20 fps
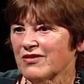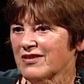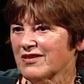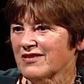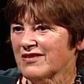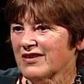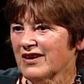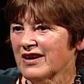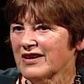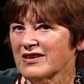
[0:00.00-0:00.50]
it.
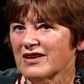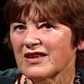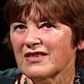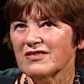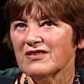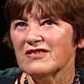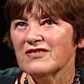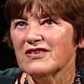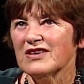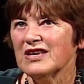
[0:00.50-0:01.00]
I get
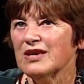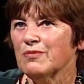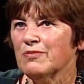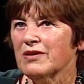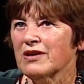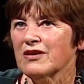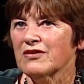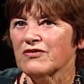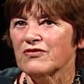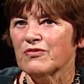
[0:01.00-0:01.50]
these
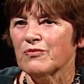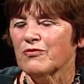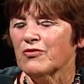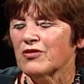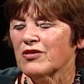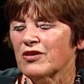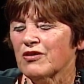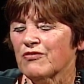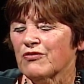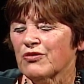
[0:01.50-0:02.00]
emails from
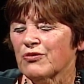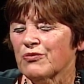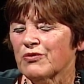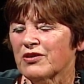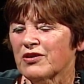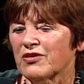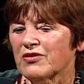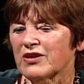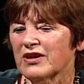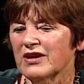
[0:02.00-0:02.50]
all over the
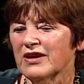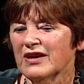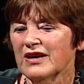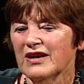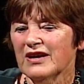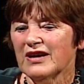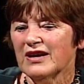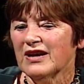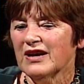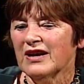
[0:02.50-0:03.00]
world,
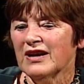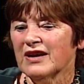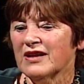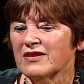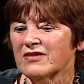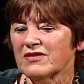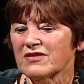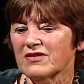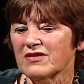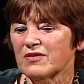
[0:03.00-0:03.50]

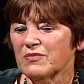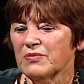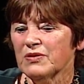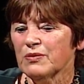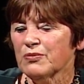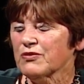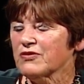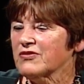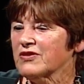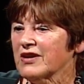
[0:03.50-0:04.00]
and
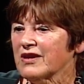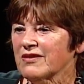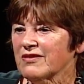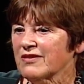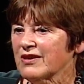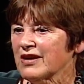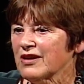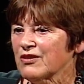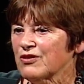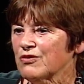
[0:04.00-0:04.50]
people saying,
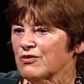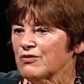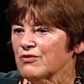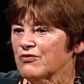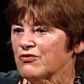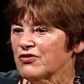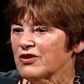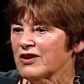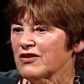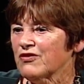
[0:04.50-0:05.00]
thank you,
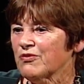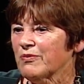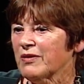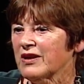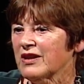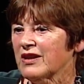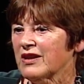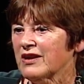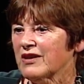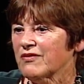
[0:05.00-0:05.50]
you've changed my
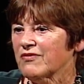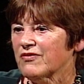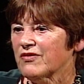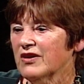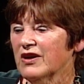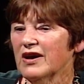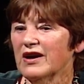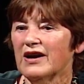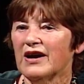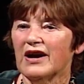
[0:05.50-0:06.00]
life.
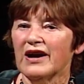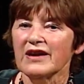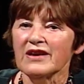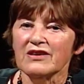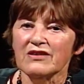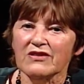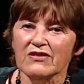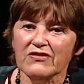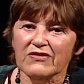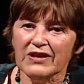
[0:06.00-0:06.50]
I
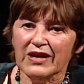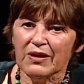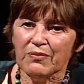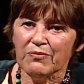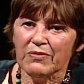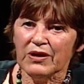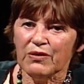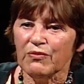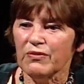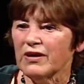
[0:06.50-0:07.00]
understand
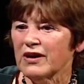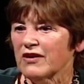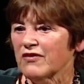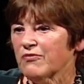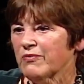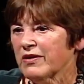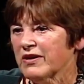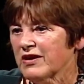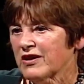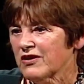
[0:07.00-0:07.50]
my wife,
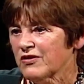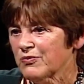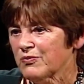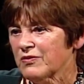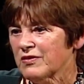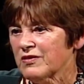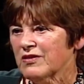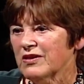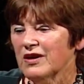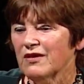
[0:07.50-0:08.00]
my
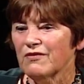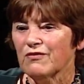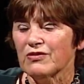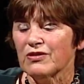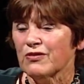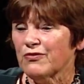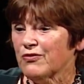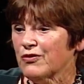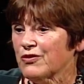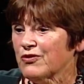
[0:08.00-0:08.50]
husband for
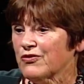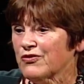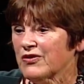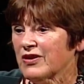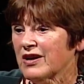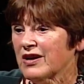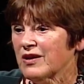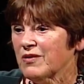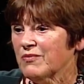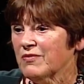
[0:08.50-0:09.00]
the first
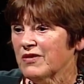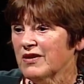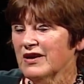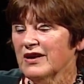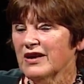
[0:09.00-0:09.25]
time,